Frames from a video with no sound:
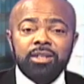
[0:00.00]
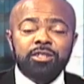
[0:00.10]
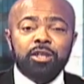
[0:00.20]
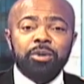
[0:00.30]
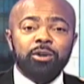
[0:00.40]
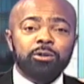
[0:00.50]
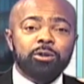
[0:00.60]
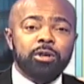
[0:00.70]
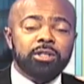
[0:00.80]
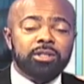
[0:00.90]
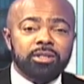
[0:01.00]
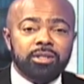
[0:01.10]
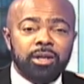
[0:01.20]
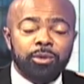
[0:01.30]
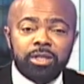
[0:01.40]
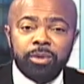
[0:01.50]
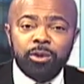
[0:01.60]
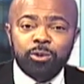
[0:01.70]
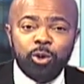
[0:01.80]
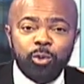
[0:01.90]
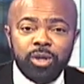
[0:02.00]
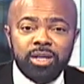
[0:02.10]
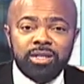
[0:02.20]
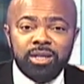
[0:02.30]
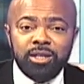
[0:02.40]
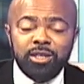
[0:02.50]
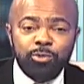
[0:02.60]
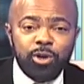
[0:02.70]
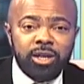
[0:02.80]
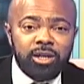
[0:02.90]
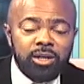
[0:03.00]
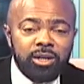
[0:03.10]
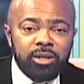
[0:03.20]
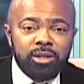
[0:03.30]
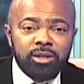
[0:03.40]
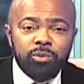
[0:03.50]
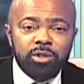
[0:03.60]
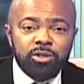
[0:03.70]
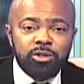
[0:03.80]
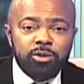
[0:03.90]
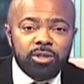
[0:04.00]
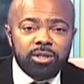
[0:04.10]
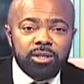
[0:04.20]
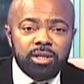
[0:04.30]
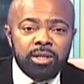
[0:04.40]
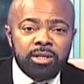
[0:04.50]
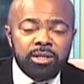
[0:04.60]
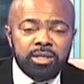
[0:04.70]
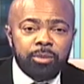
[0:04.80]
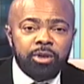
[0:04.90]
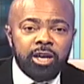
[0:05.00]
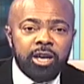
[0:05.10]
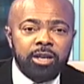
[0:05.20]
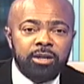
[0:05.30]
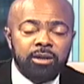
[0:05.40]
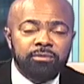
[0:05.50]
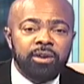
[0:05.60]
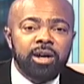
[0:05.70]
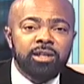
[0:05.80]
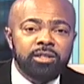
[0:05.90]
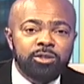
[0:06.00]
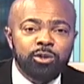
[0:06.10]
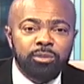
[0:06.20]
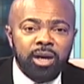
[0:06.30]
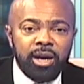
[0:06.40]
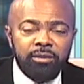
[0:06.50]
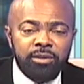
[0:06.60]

big Tobago Talks. I want Tobago Talk we listen, and this morning, Watson Duke is stepping in via the Zoom line.